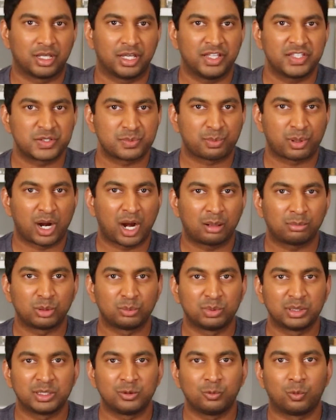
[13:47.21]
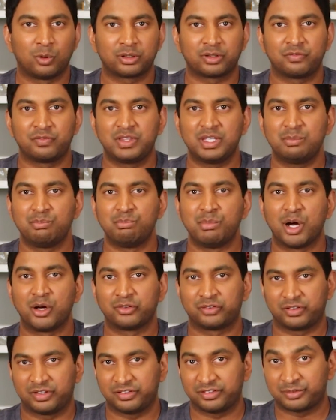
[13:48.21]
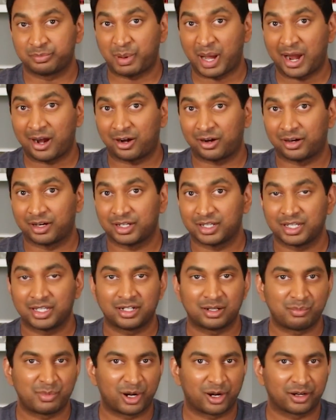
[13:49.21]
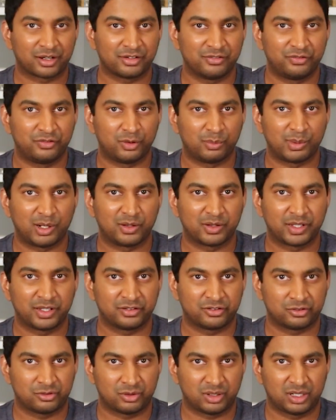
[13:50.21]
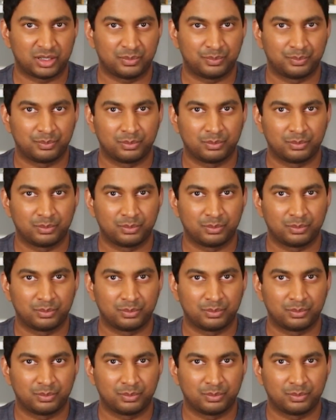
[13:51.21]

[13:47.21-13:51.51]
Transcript: is probably one of the most inspiring in American football history.